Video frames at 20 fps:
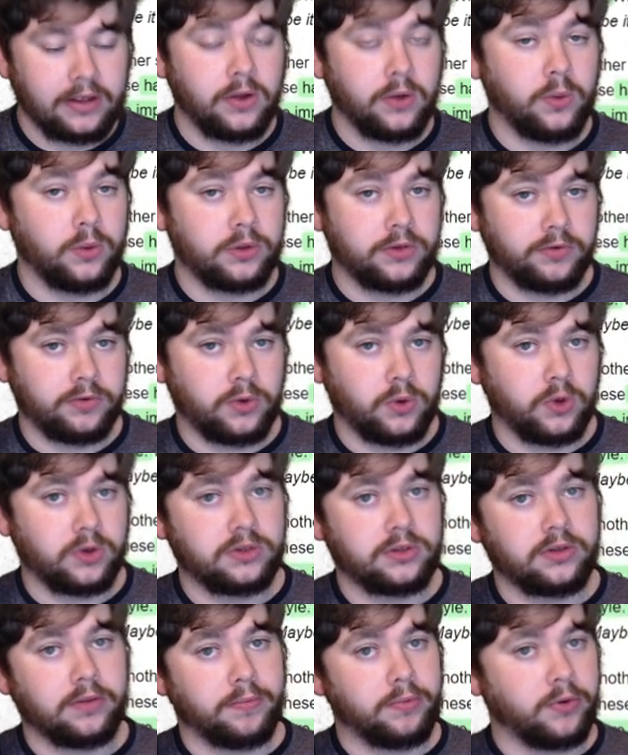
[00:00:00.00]
which of
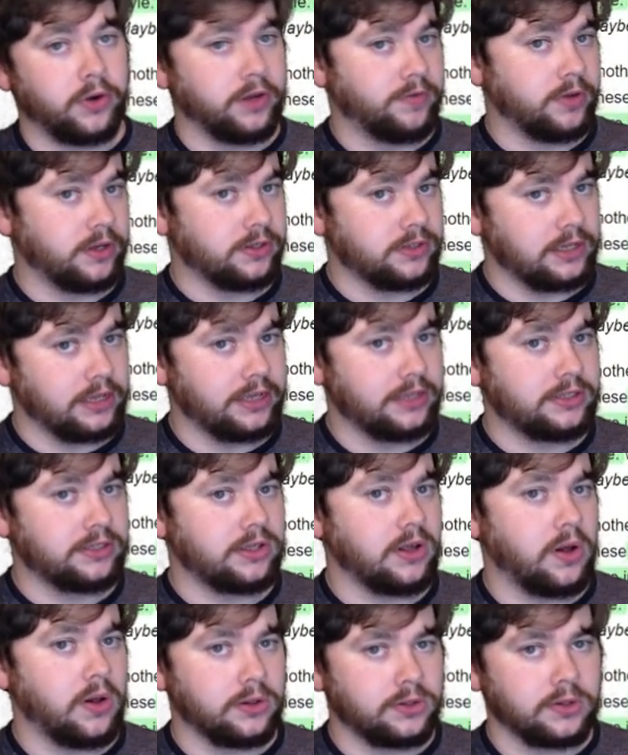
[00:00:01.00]
course the previous leaks
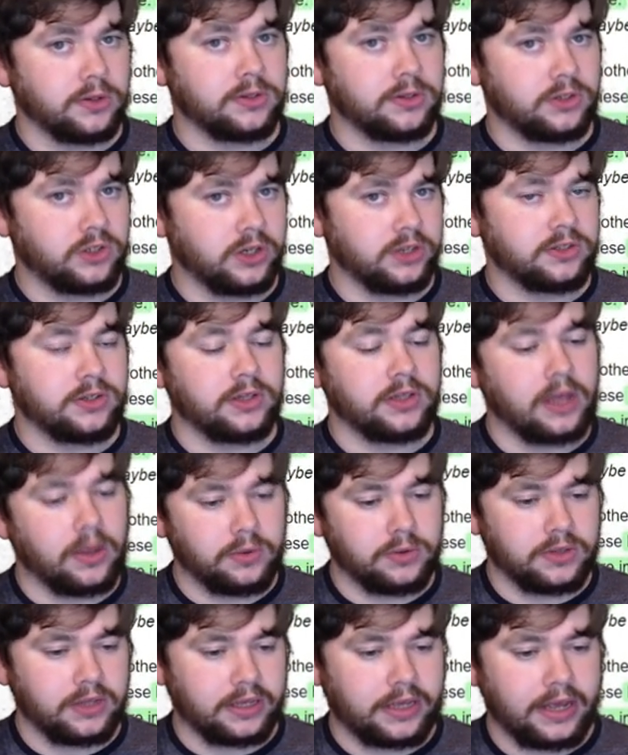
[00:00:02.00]
also suggested that
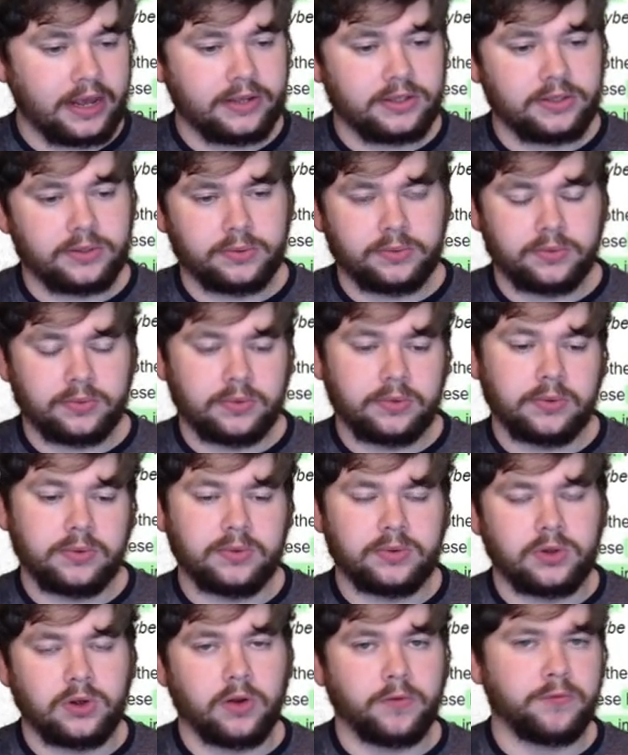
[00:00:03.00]
was the case. It
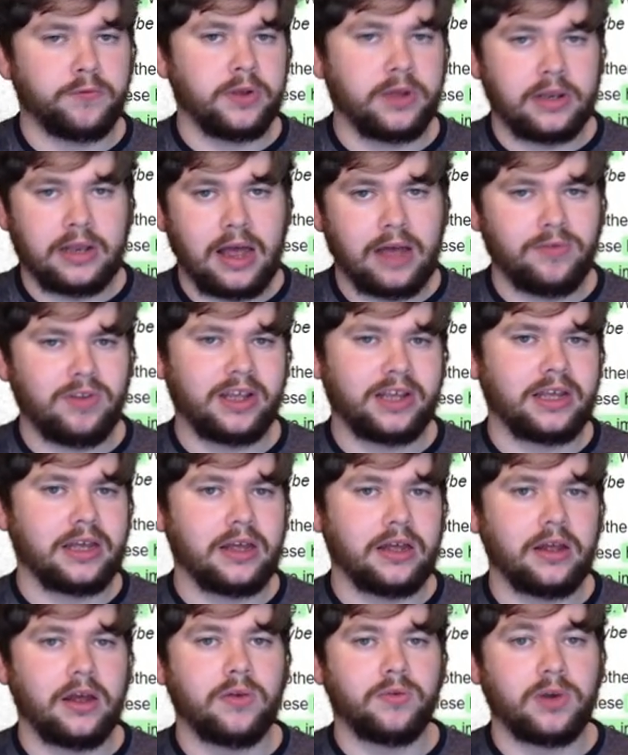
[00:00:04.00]
was going to feel have like
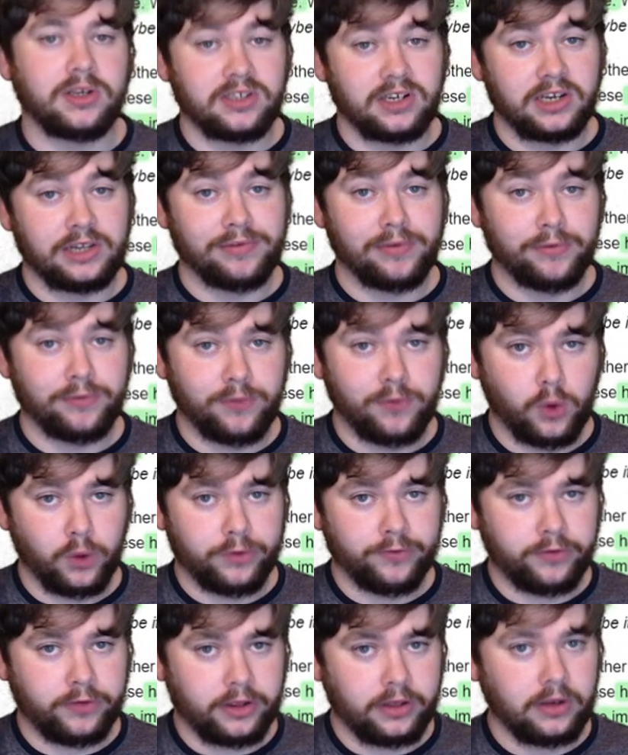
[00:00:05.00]
a Resident Evil 4
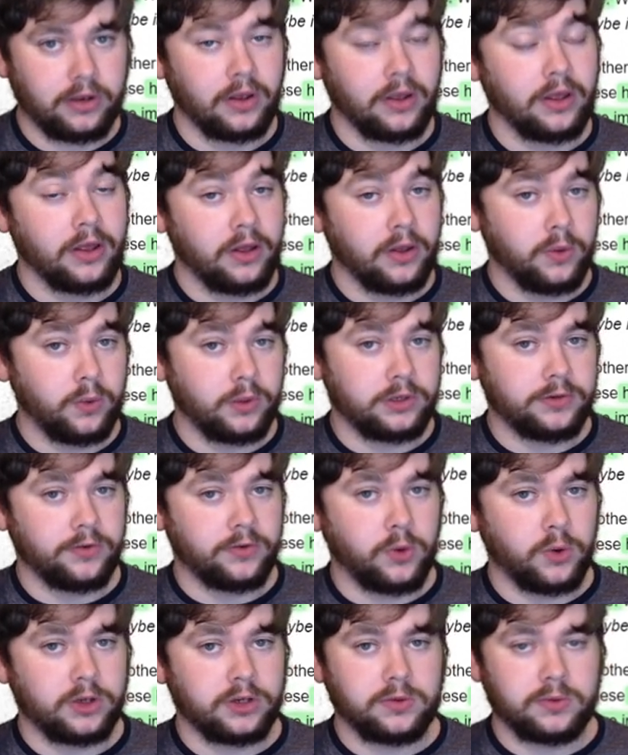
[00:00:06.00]
feel, which of
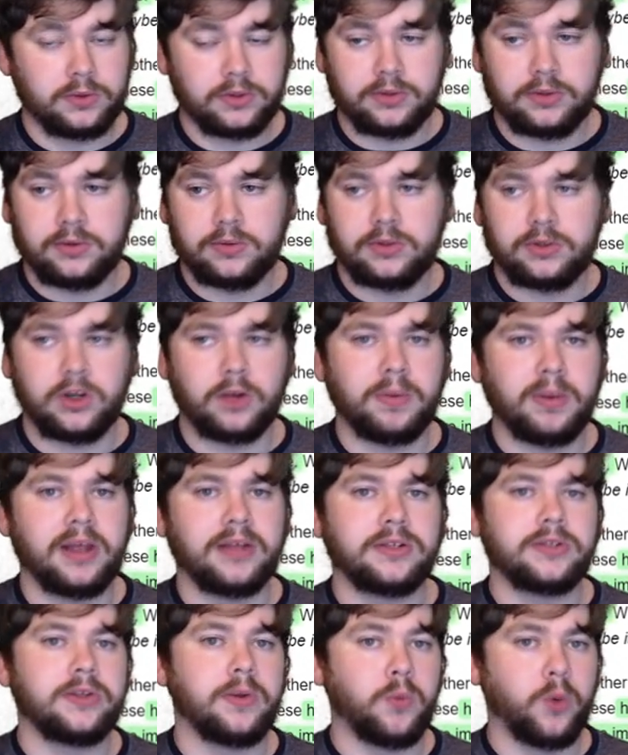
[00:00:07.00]
course was took
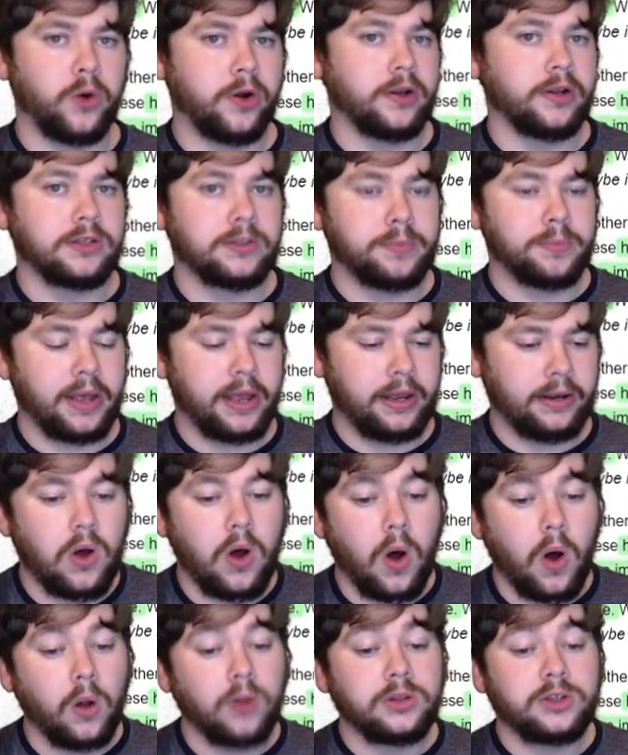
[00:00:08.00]
place somewhere in Spain.
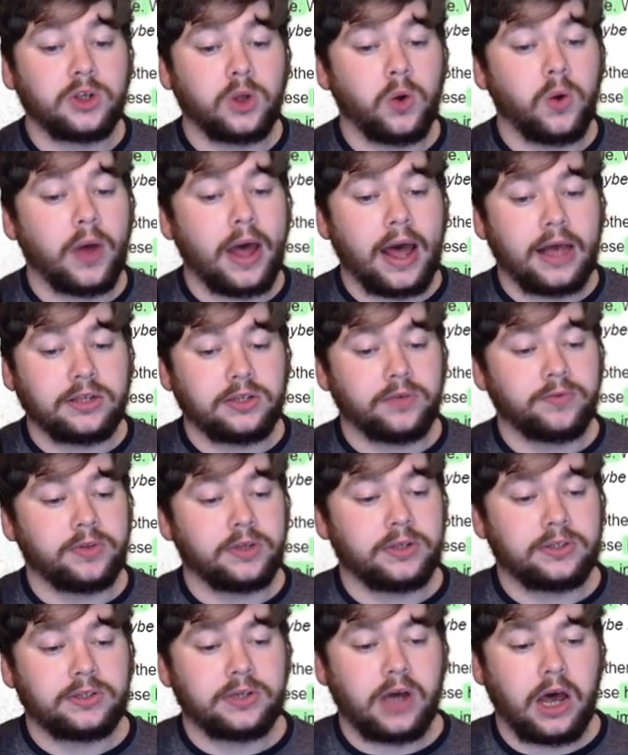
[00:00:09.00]
Also, as of
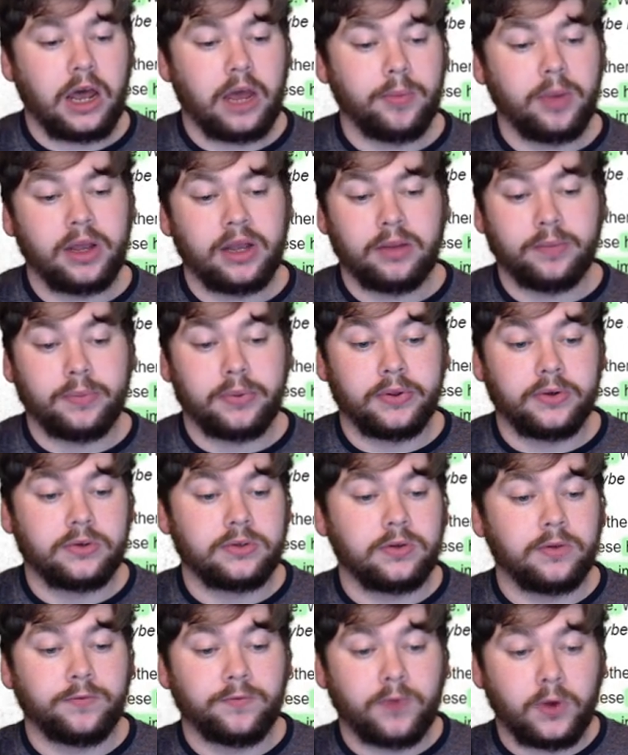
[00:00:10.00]
this time, it appears
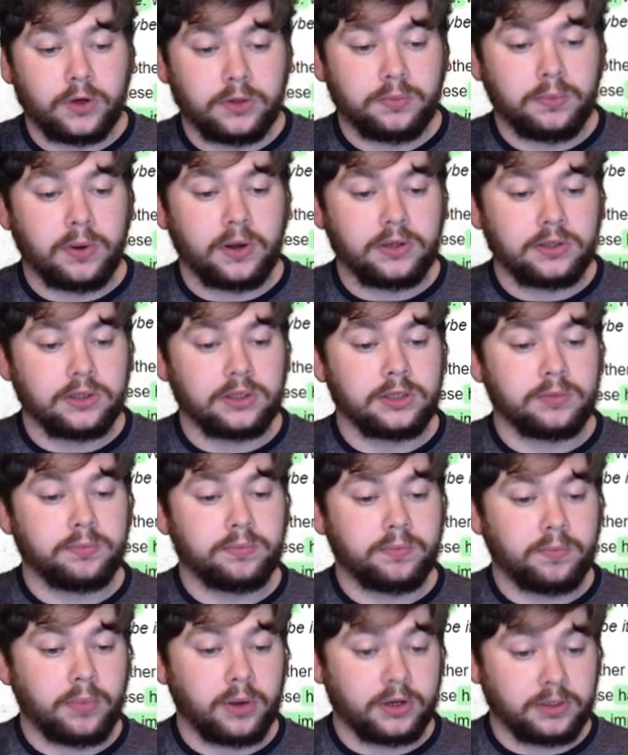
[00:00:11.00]
the first person's
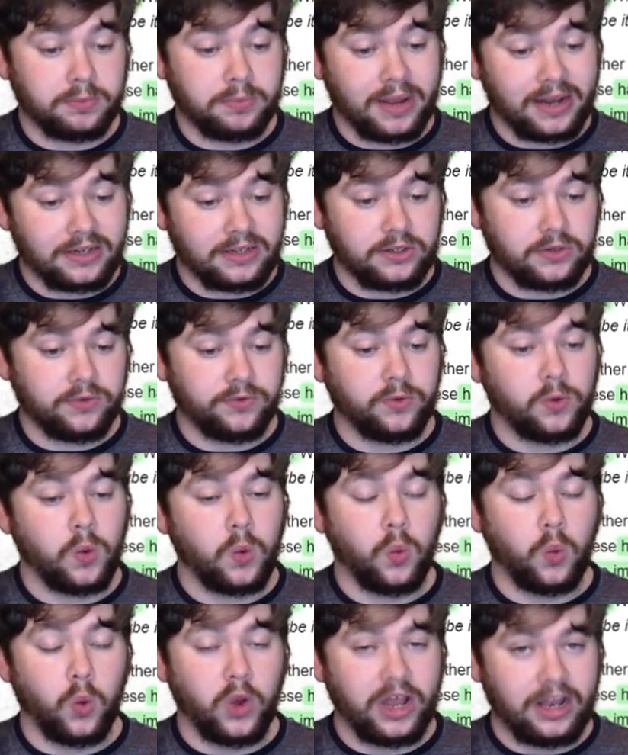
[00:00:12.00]
perspective
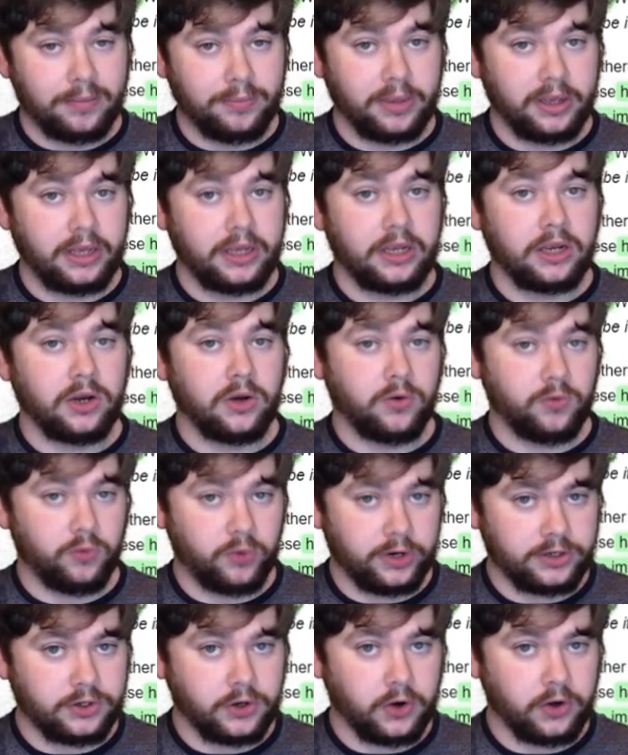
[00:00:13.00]
will be
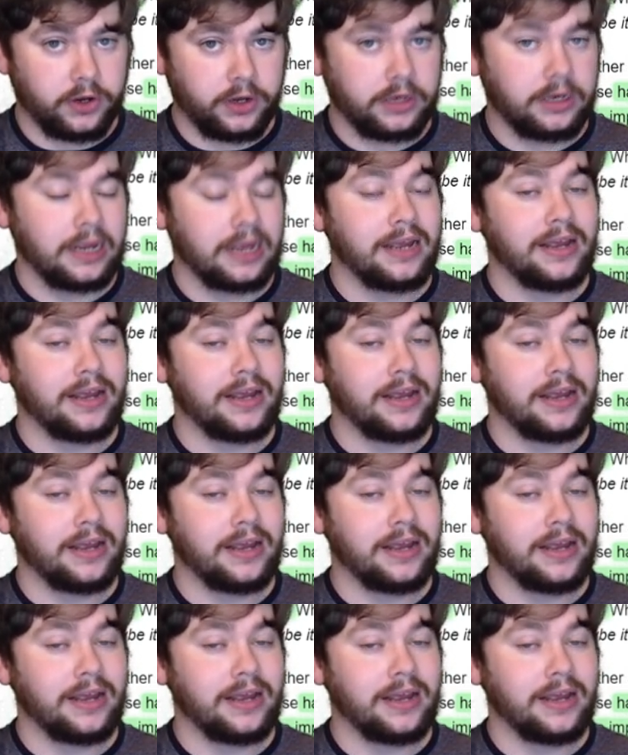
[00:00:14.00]
returning.